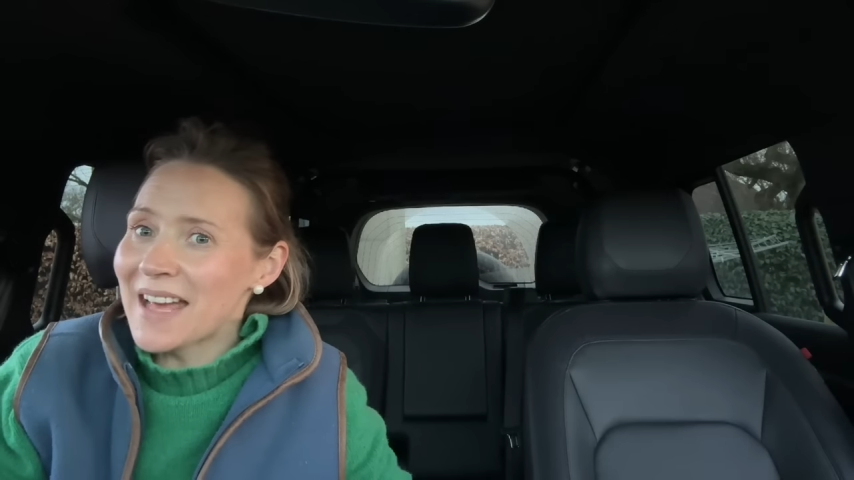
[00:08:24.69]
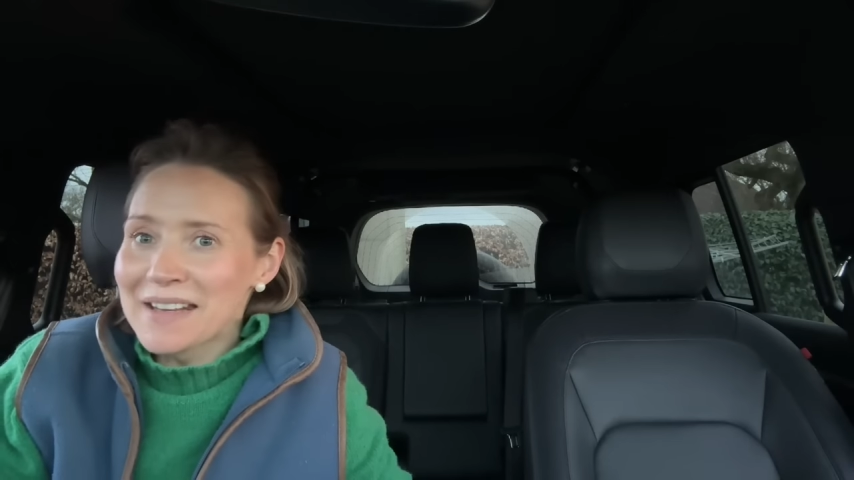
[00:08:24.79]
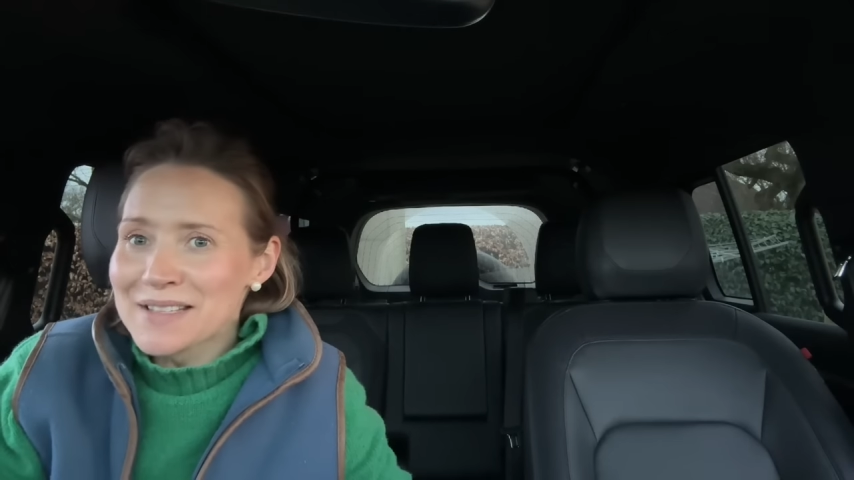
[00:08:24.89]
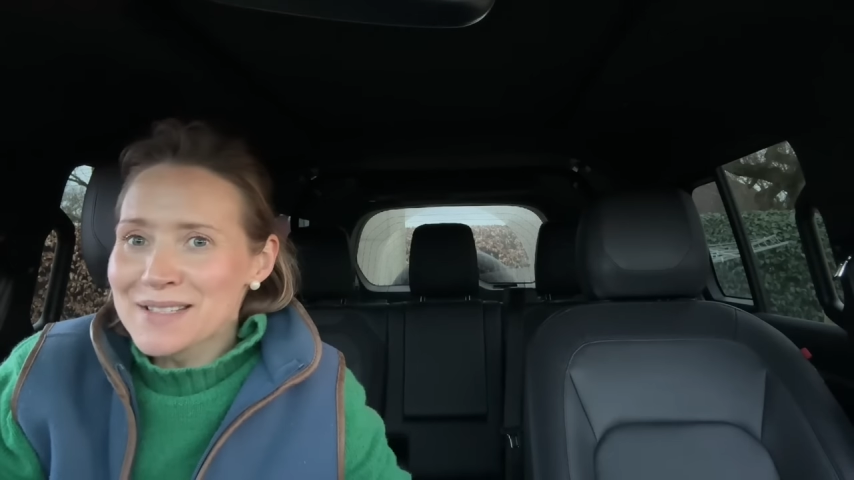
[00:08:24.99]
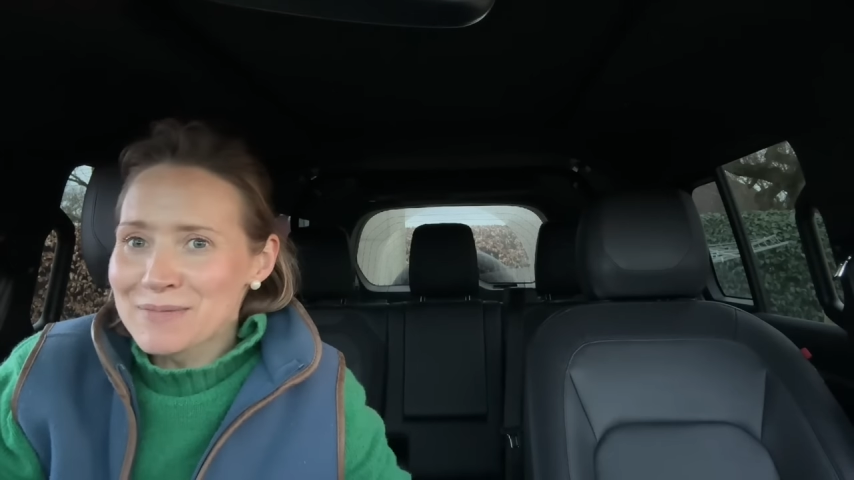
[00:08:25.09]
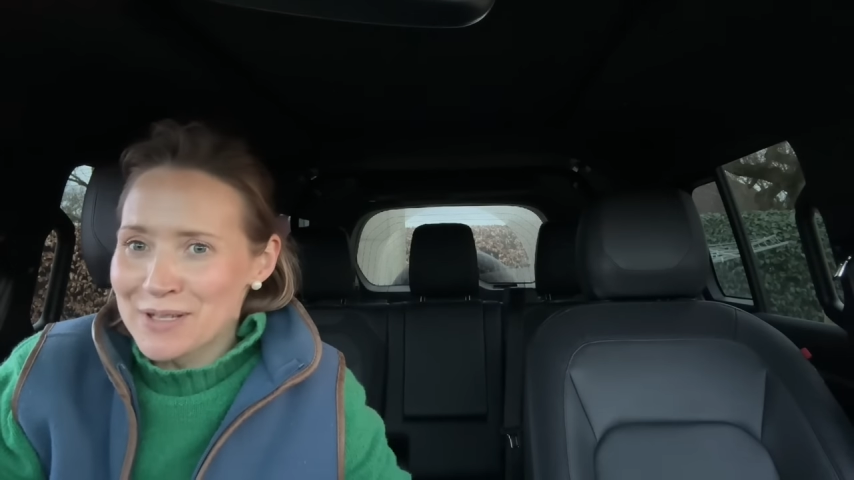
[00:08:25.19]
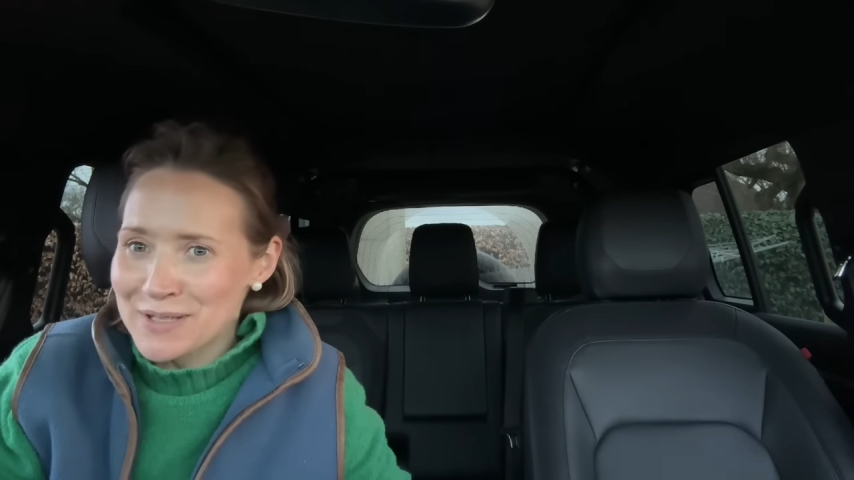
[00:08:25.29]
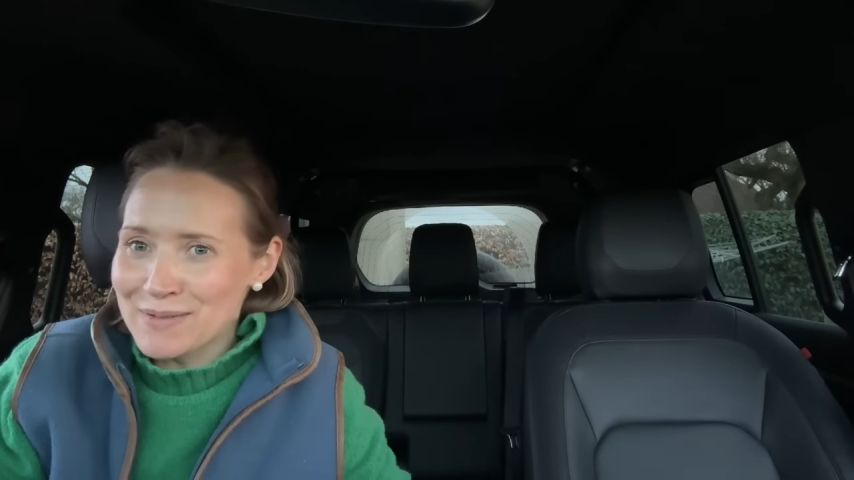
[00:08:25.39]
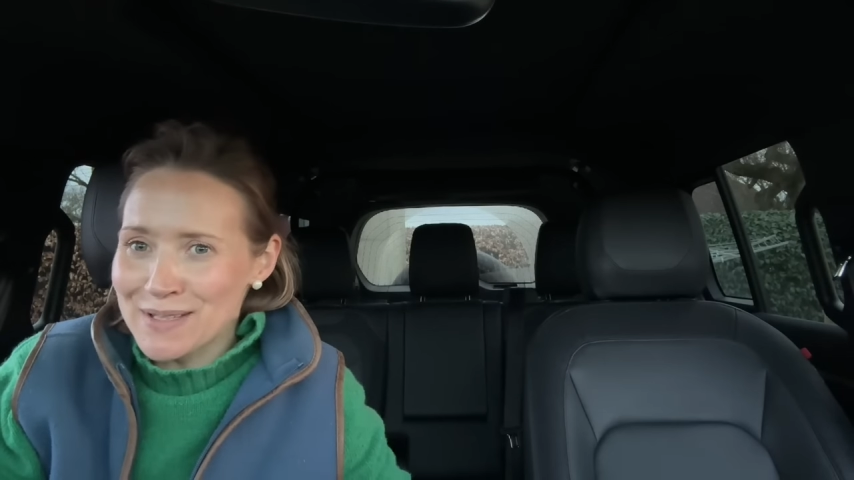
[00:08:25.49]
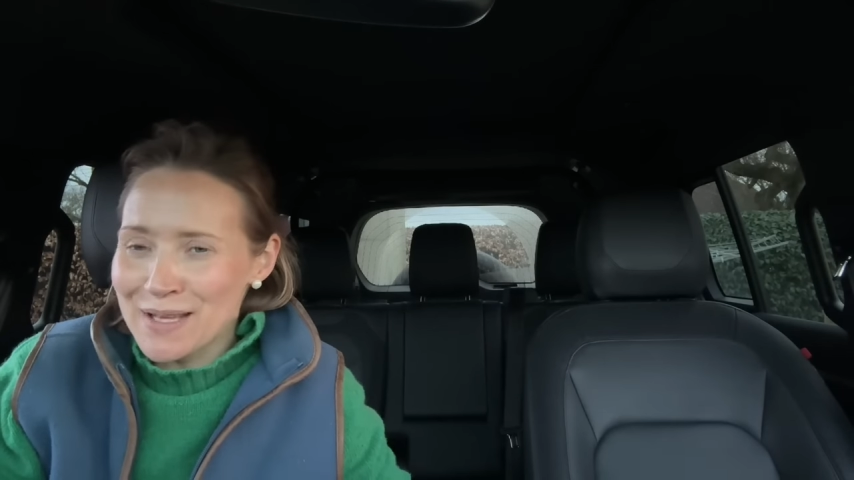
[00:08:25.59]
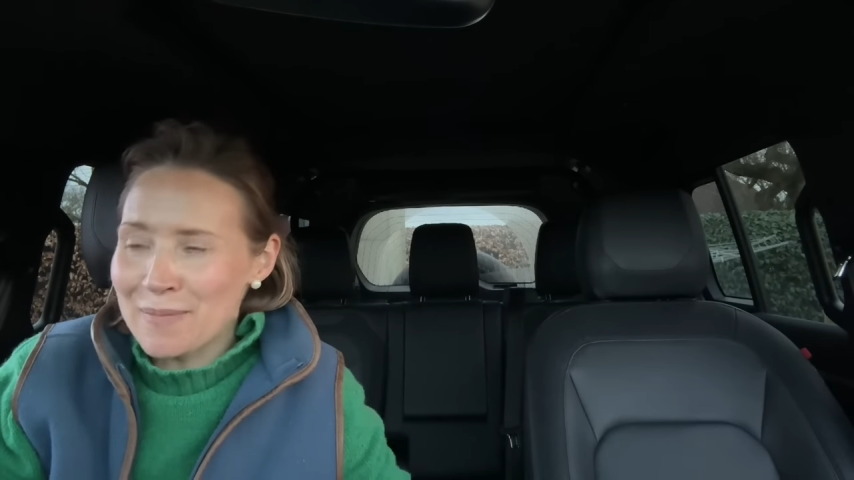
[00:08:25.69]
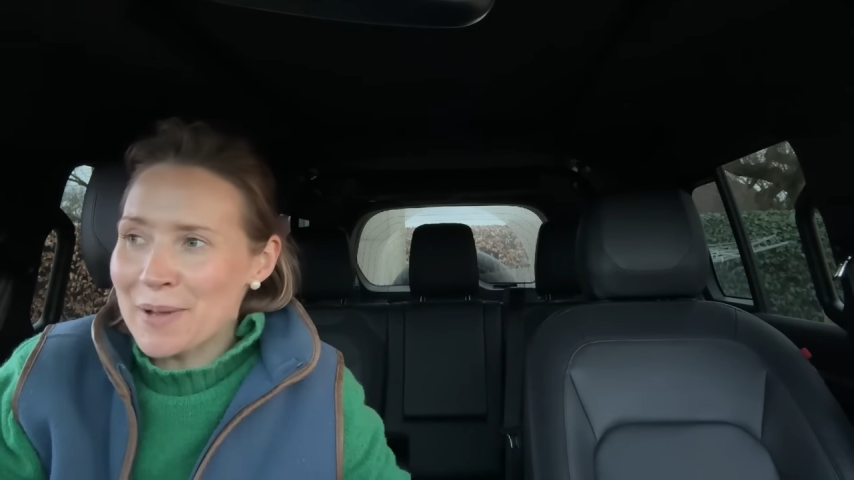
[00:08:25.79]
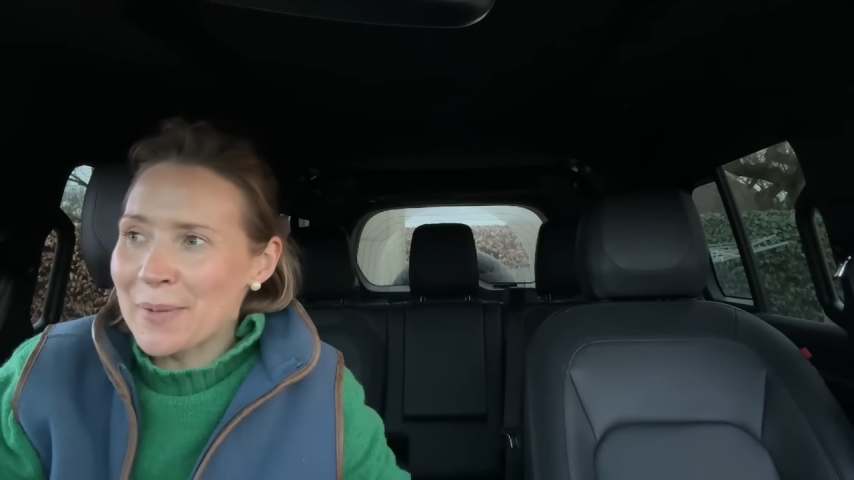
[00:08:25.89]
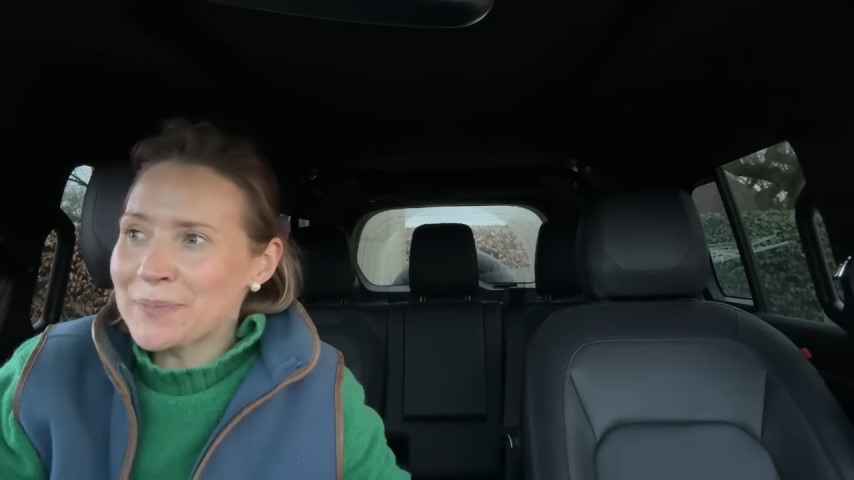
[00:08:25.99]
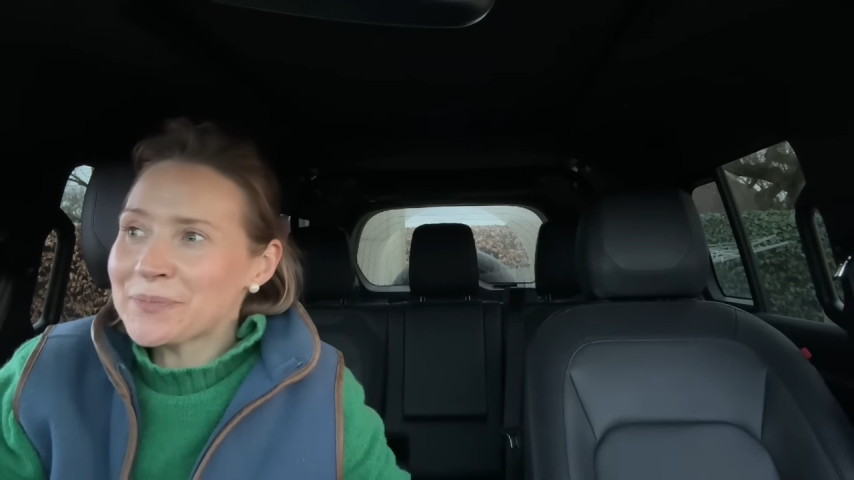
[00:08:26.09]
That is what's for supper.